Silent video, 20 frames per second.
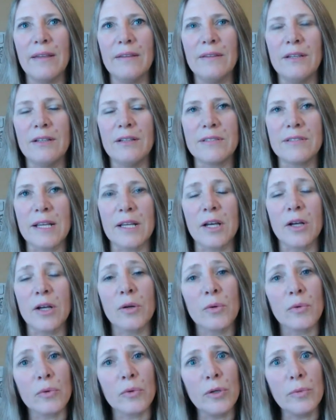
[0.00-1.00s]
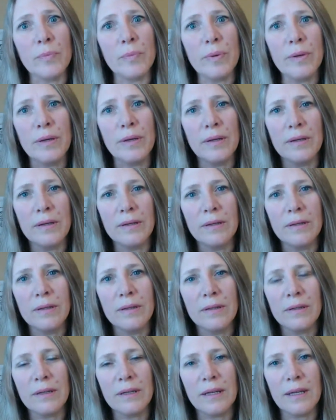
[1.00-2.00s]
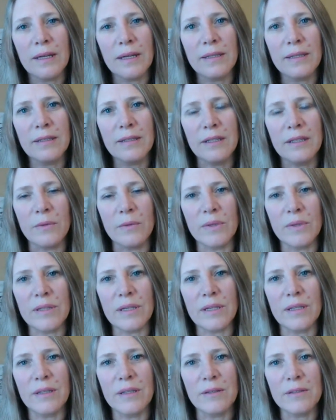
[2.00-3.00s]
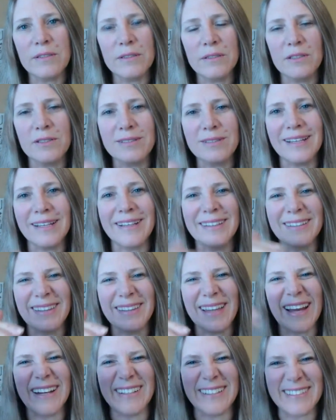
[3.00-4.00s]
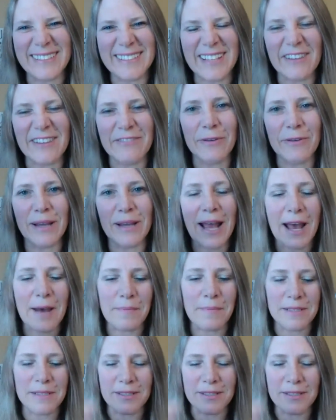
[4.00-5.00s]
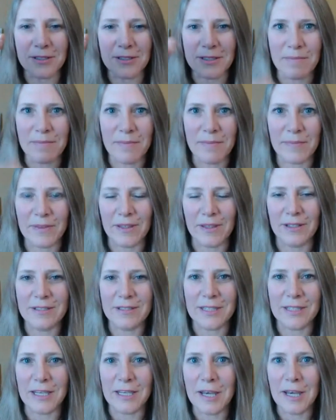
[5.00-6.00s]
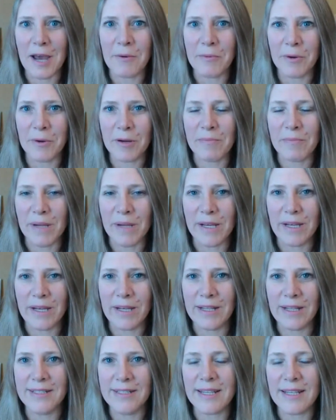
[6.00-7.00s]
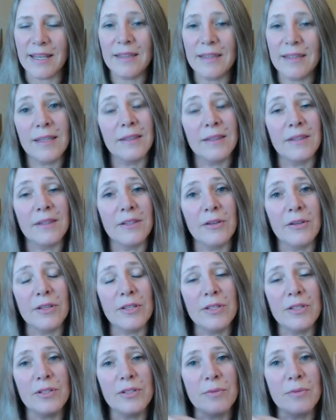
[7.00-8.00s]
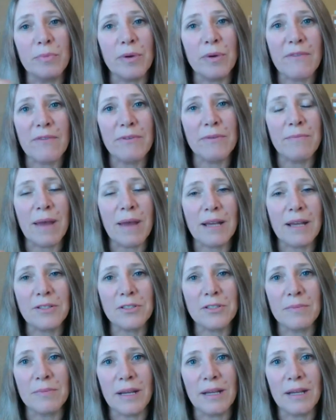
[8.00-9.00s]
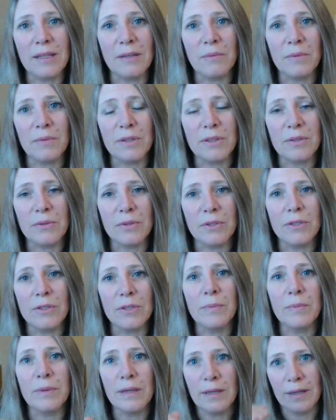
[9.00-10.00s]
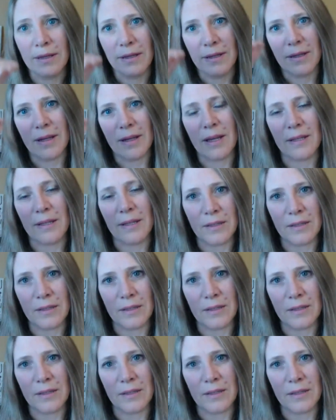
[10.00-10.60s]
there's like a group, and you know, within there's like layers of what happens. There's the network meetings, and then you can do private masterminding with the group. And